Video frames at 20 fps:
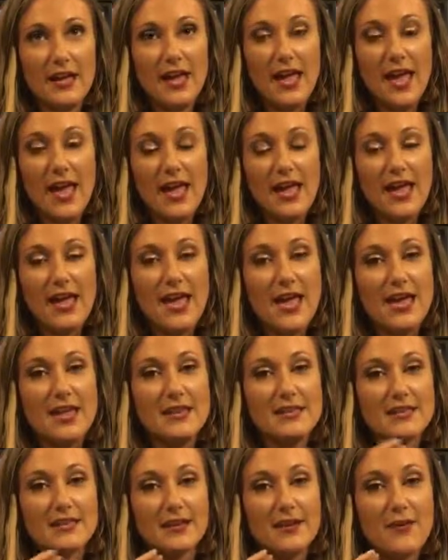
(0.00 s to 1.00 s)

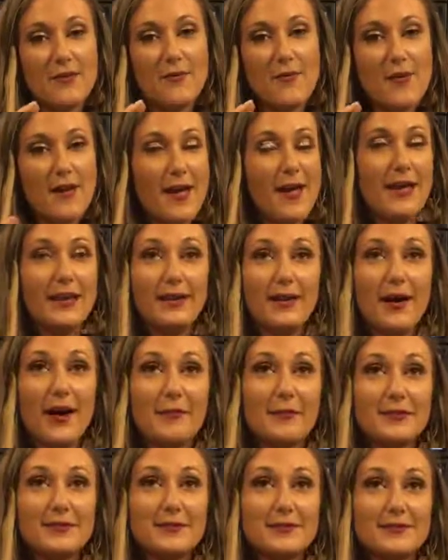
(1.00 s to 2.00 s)
And any
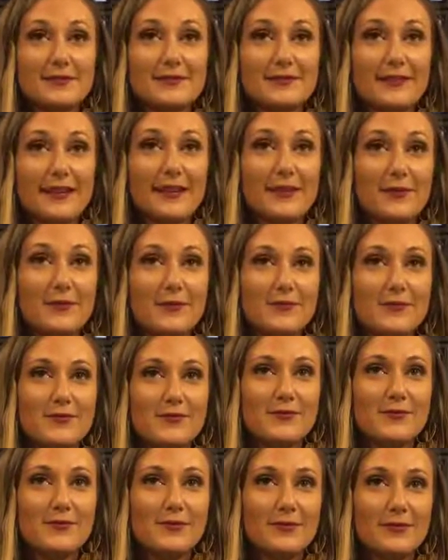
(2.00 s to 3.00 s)
comments? Any?
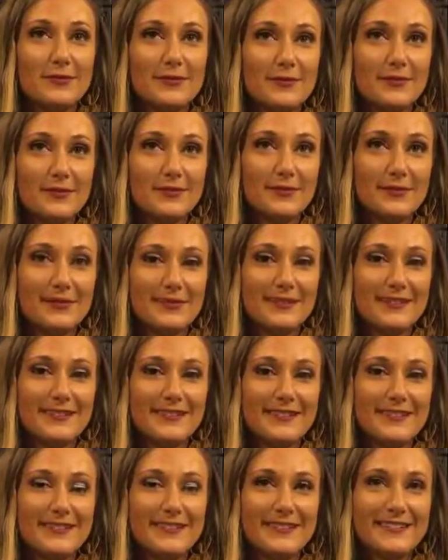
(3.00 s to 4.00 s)
Joe Giglio says
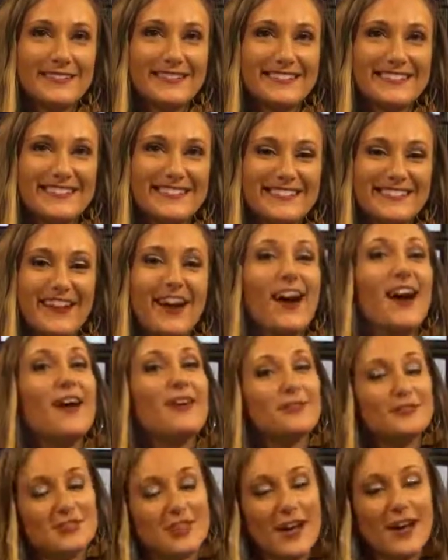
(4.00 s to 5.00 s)
structure.
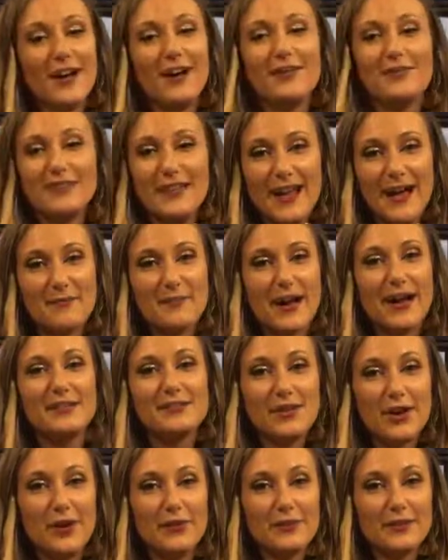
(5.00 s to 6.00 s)
Oh, Joe. Yep. I
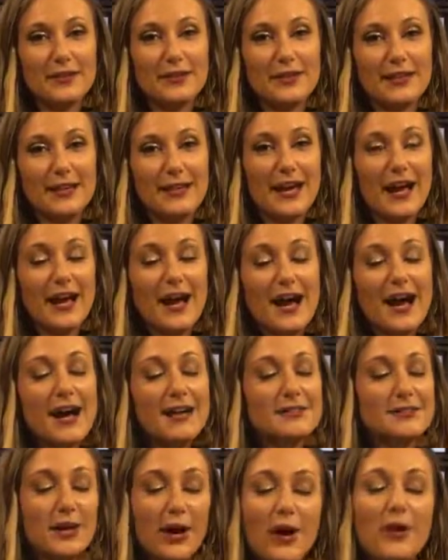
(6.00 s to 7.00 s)
totally,
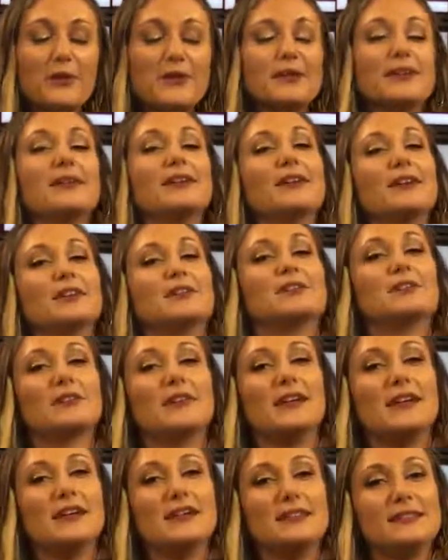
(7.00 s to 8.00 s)
totally
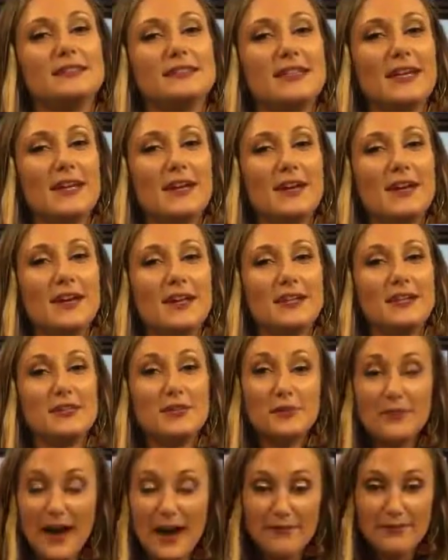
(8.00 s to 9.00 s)
agree. Did
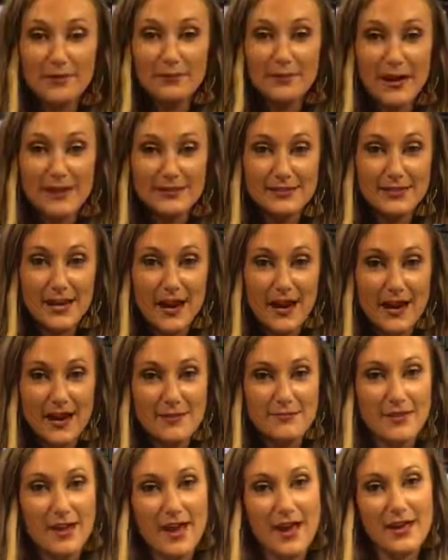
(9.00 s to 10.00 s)
you have the best
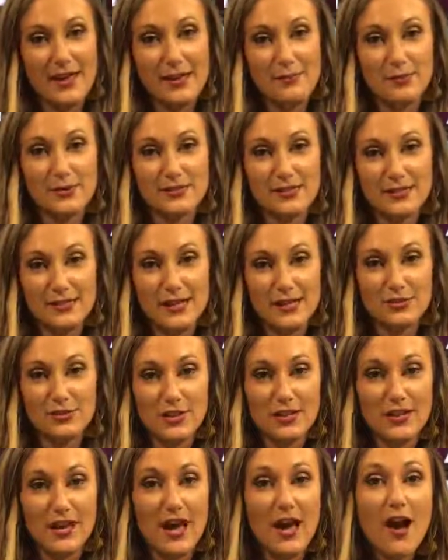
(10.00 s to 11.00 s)
time at eight percent
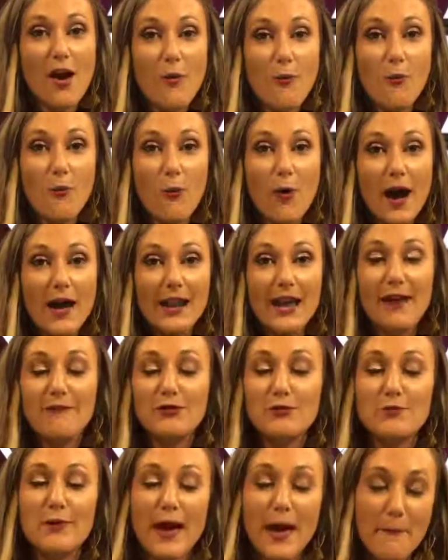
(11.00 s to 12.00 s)
Nation? What have
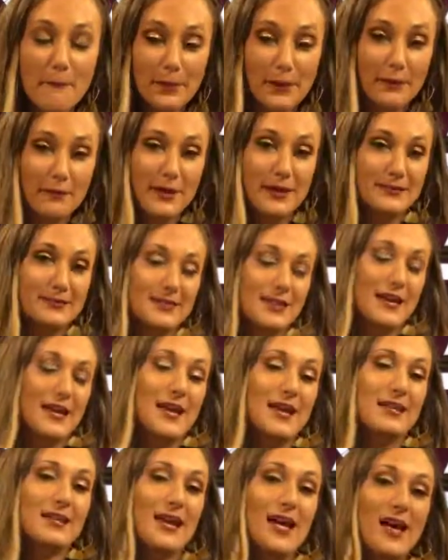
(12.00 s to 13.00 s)
you
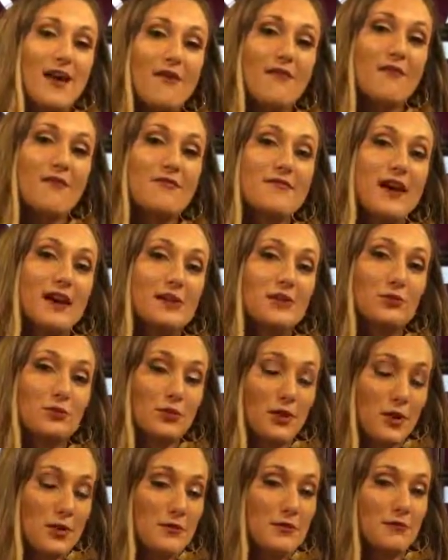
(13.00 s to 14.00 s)
implemented that you
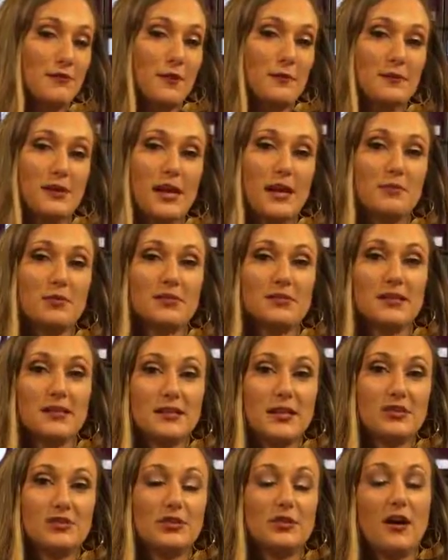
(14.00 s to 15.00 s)
learned from the eight percent
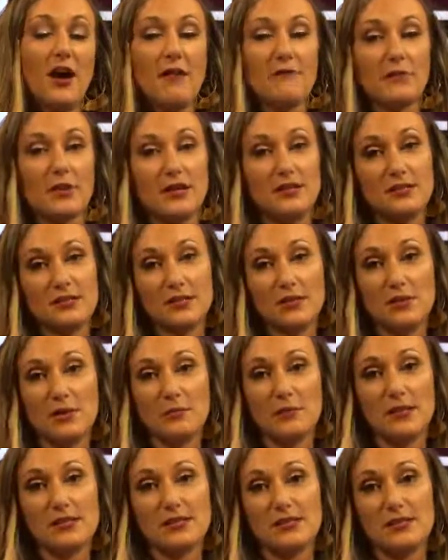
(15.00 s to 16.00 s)
Nation Conference to your
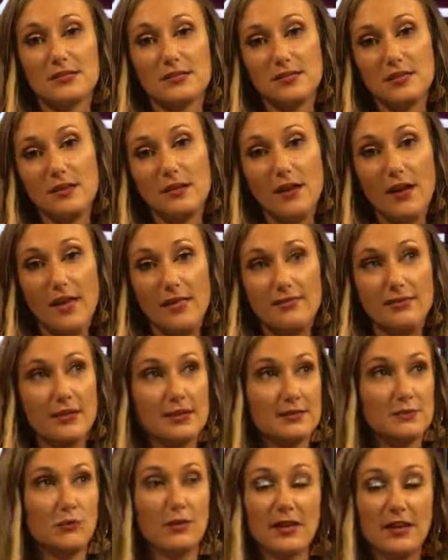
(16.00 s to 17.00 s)
business in
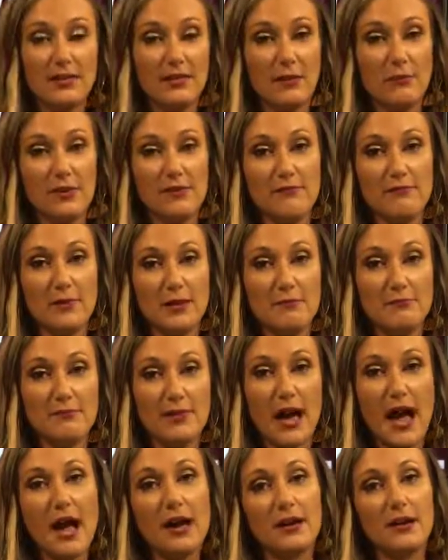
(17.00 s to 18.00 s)
this week that we've been
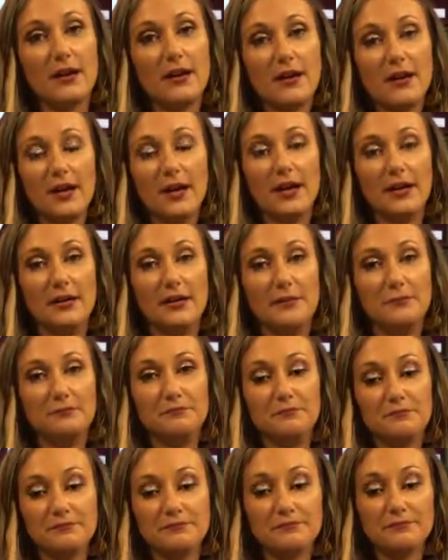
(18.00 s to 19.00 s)
back?
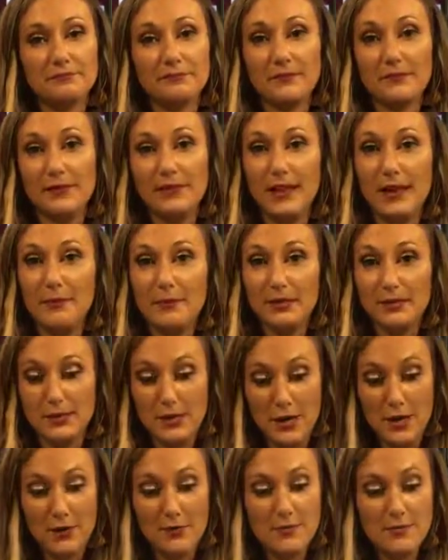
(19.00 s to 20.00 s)
Um, let me
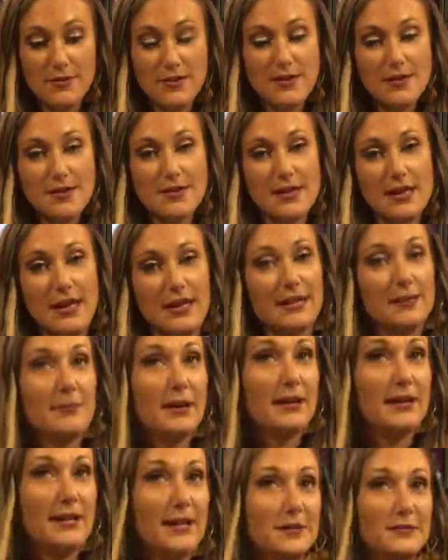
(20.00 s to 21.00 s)
know.
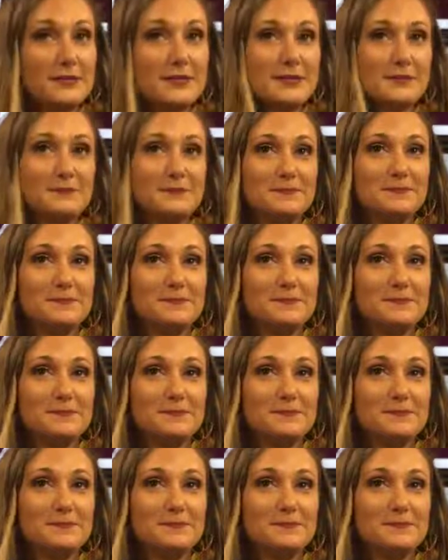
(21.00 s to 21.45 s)
Anybody else?